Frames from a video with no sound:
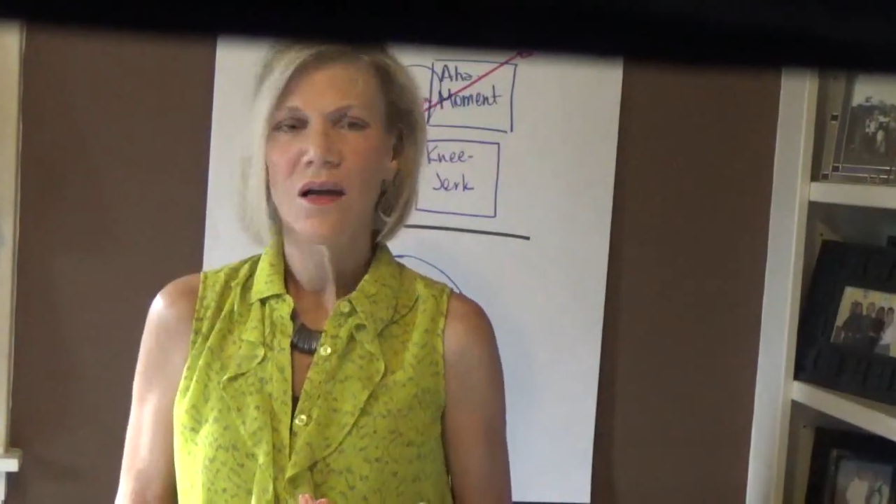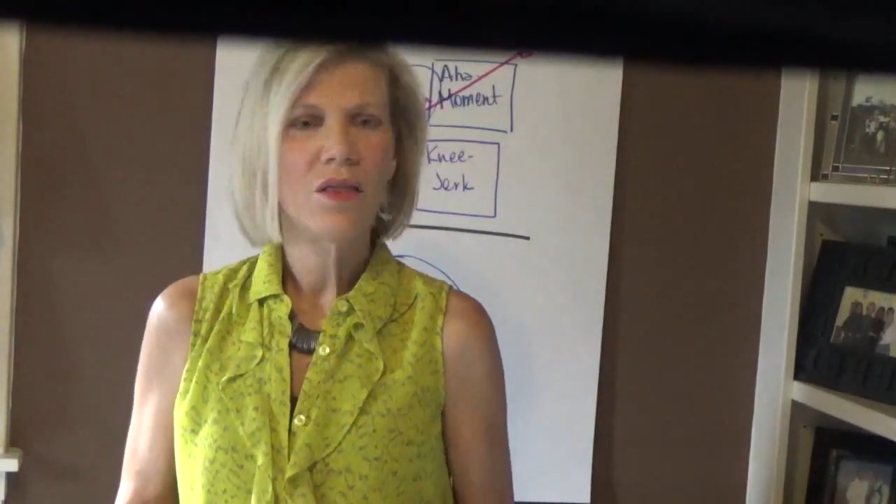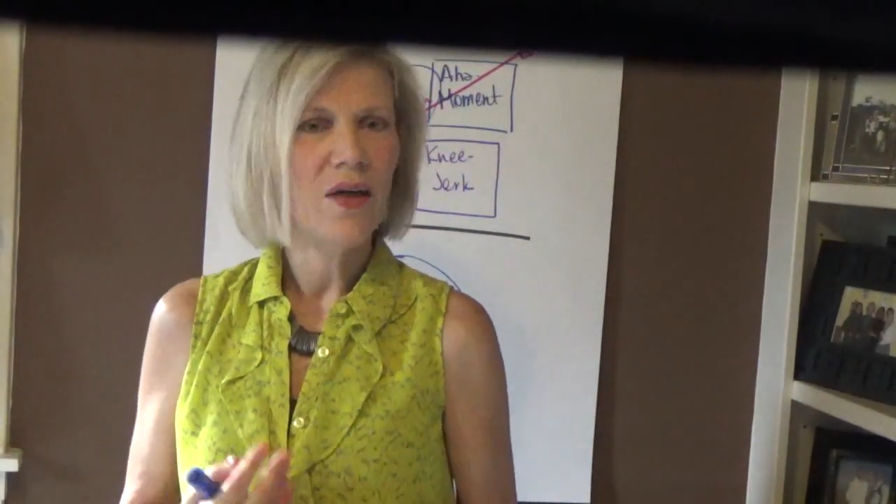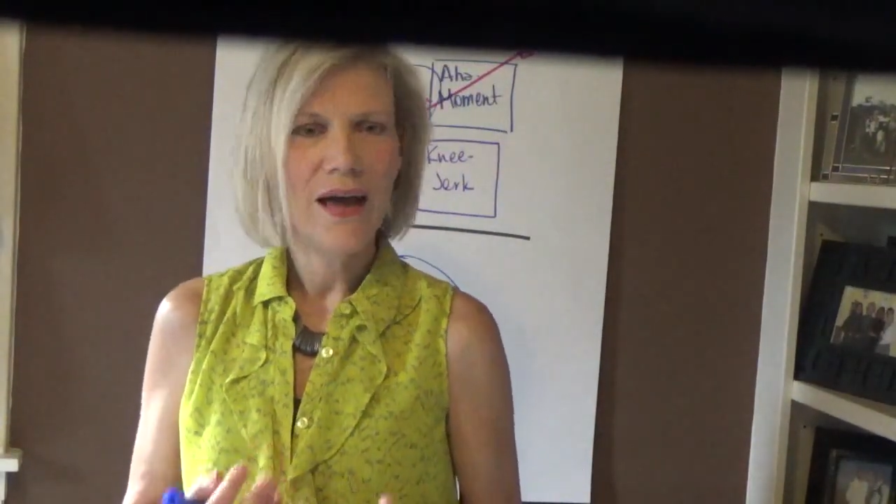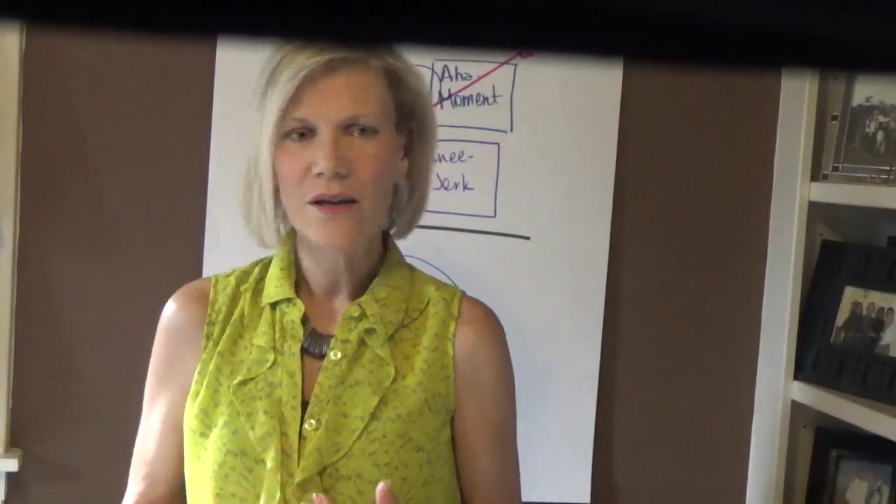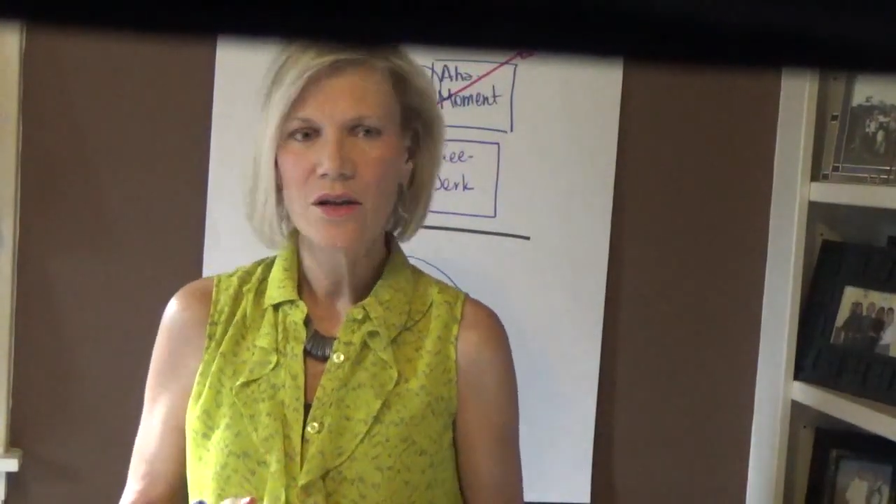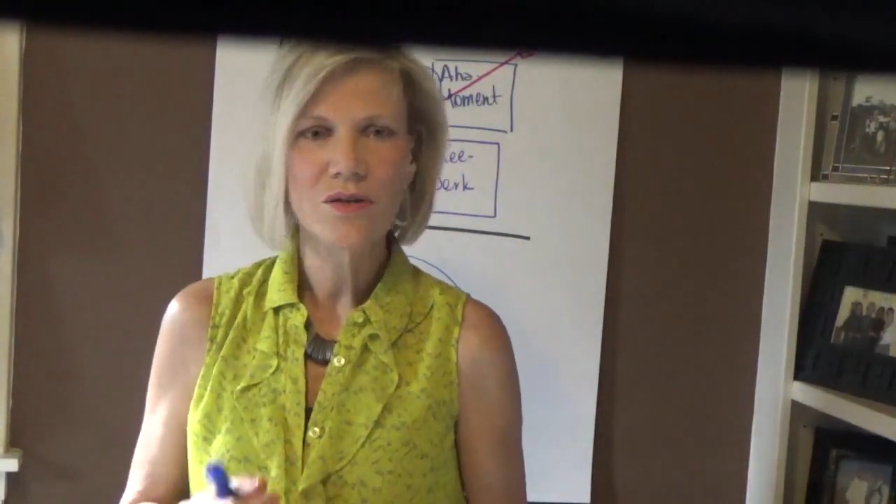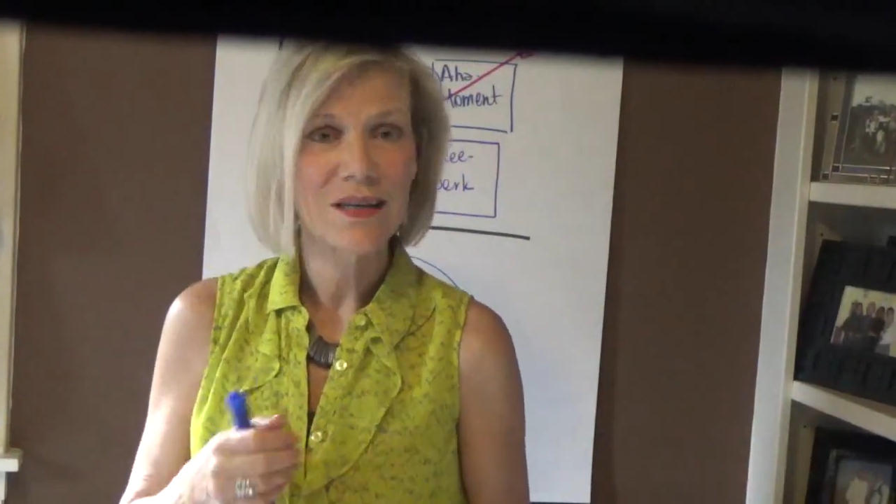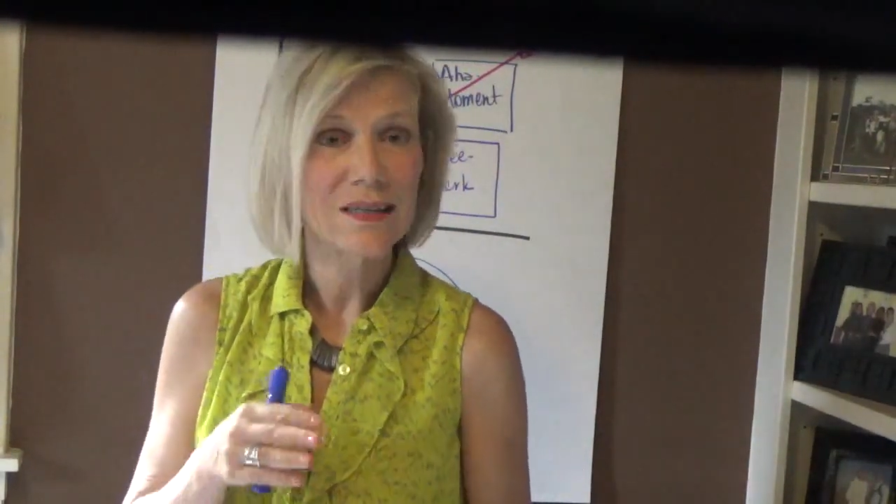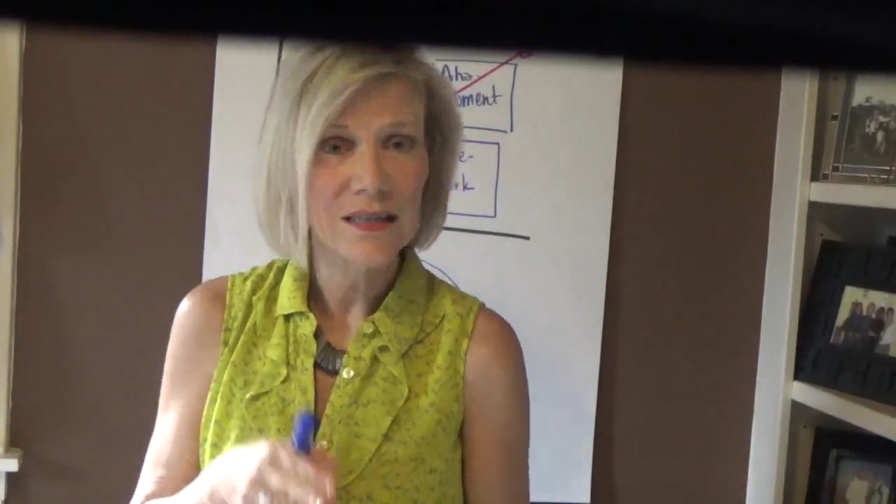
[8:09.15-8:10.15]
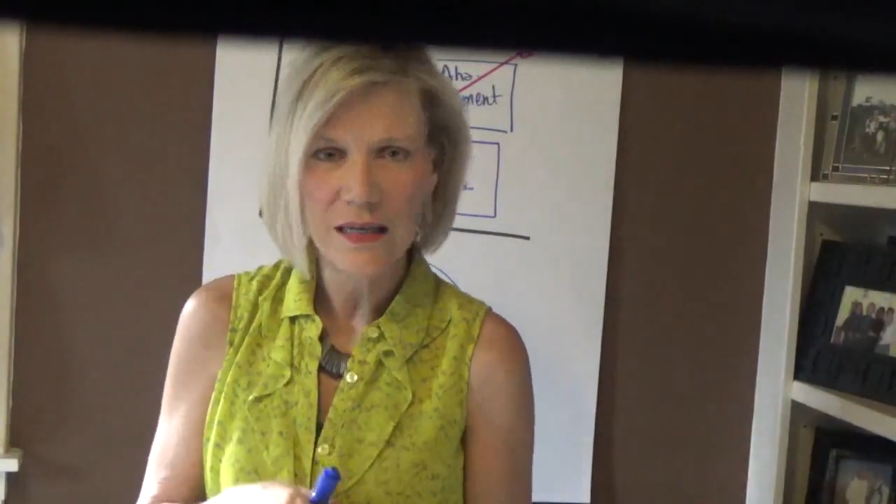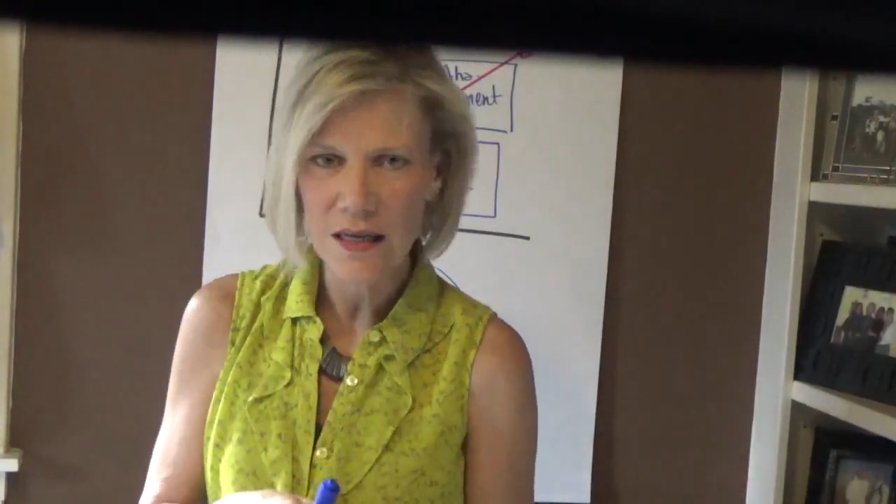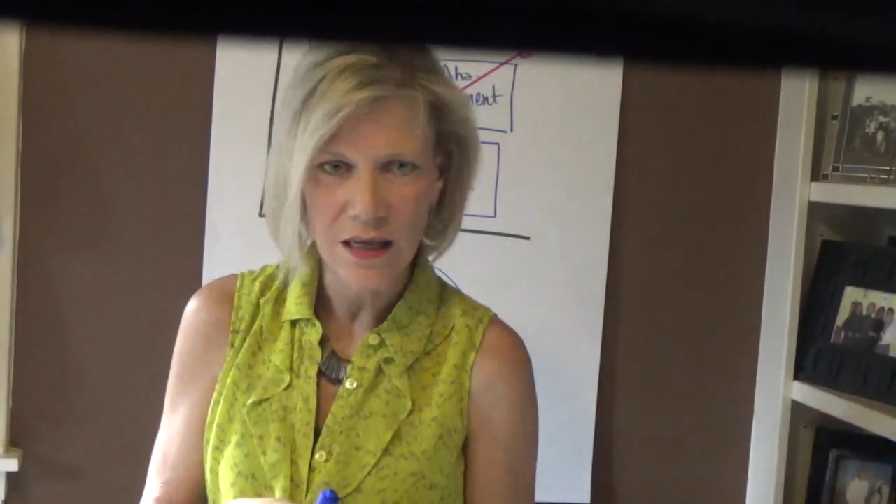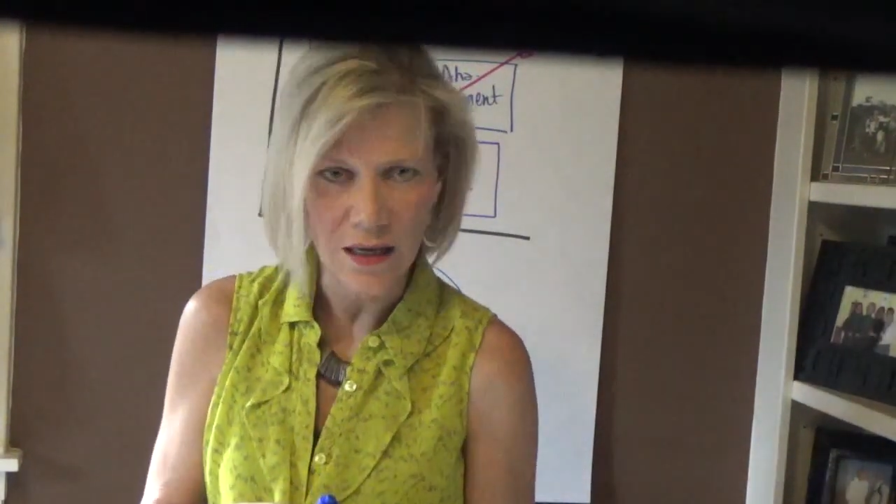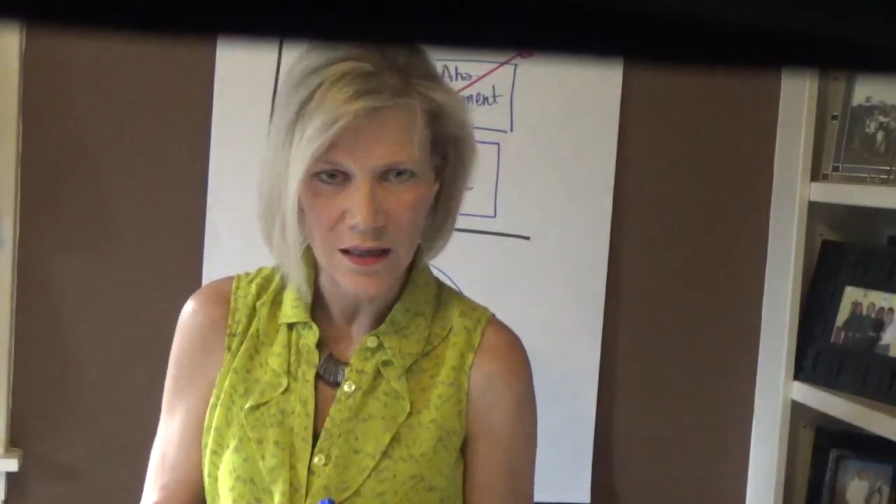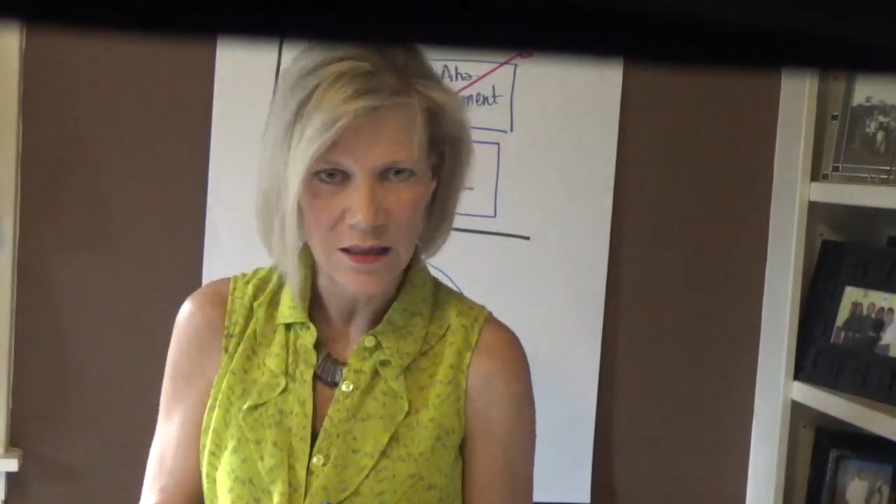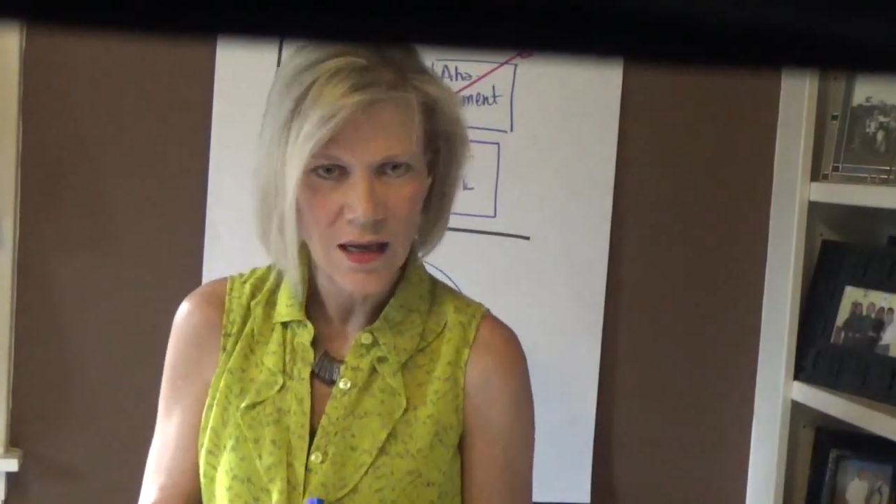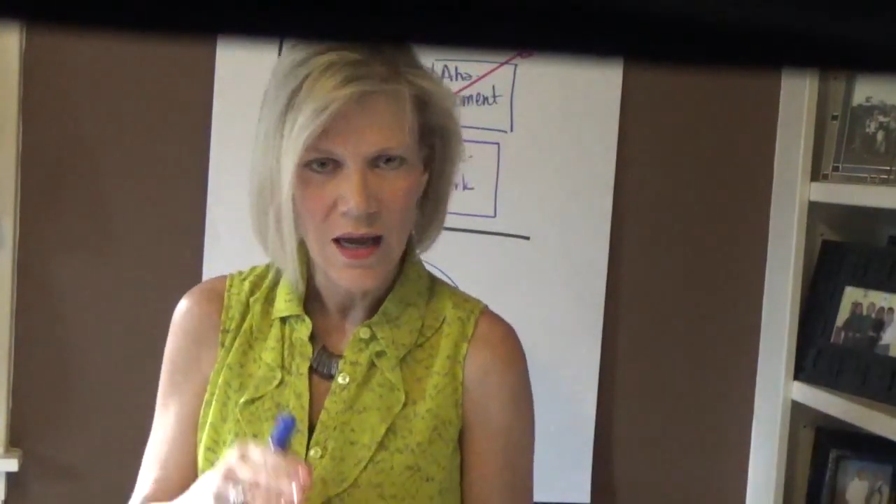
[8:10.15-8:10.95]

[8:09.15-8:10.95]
they knew to dig in